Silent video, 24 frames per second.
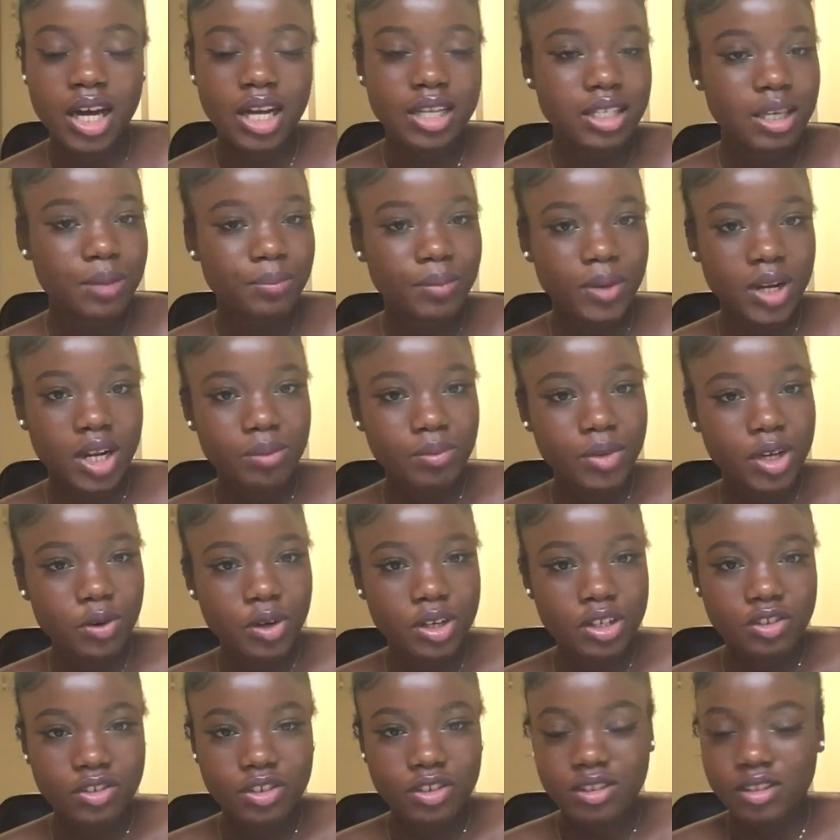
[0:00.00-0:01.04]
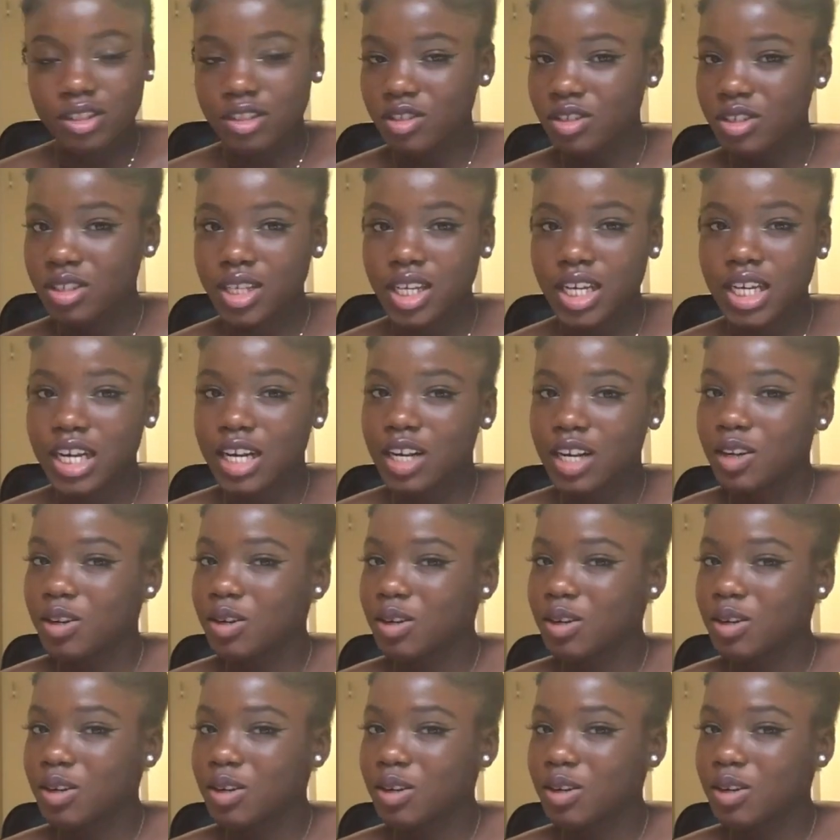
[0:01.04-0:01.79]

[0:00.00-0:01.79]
As I plan my questions, I just tick